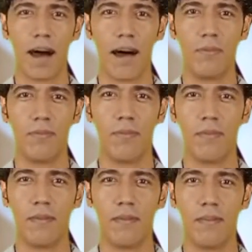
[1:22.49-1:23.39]
health.
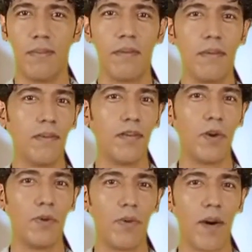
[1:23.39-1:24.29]

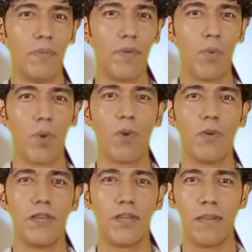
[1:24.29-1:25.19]
Do you go out for
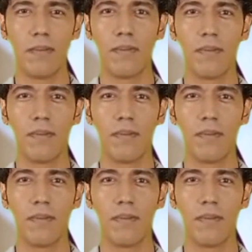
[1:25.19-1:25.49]
walks?